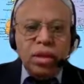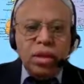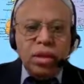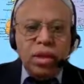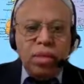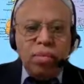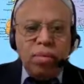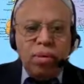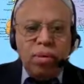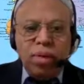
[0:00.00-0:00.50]

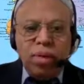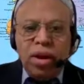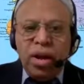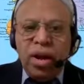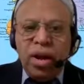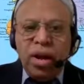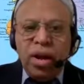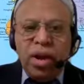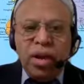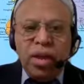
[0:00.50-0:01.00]
Remember,
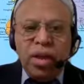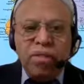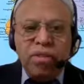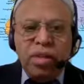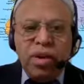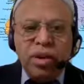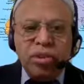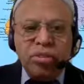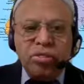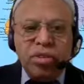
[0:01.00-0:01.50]
Allah
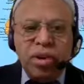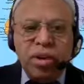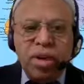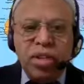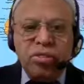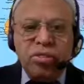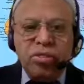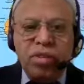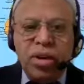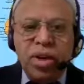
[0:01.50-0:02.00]
never
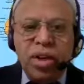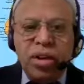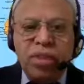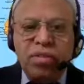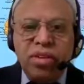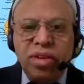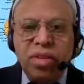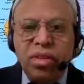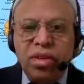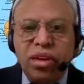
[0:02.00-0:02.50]
destroys good
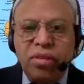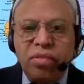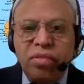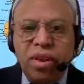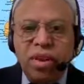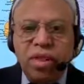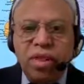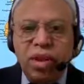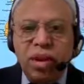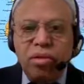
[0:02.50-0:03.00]
nations.
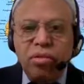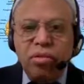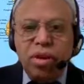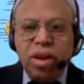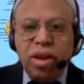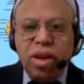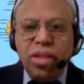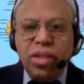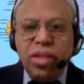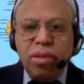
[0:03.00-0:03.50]
Reference Al
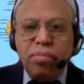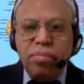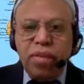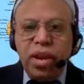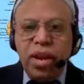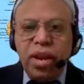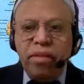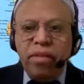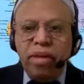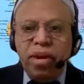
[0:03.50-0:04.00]
Quran, chapter
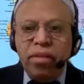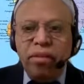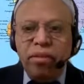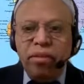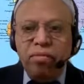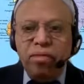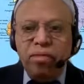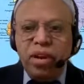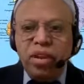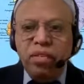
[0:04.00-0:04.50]
11,
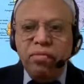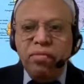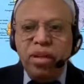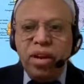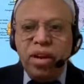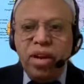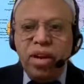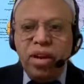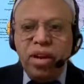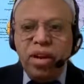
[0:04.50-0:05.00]
verse
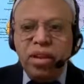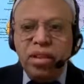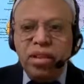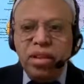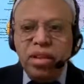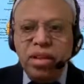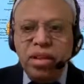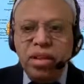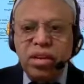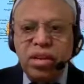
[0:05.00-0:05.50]

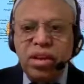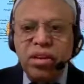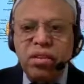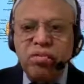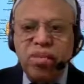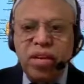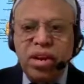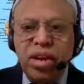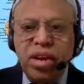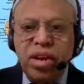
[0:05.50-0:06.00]
116 to
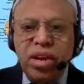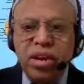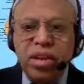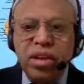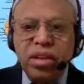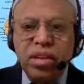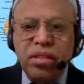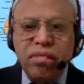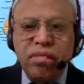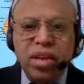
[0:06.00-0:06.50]

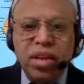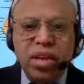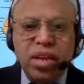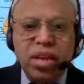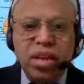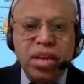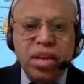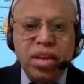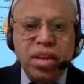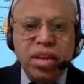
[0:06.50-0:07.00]
117.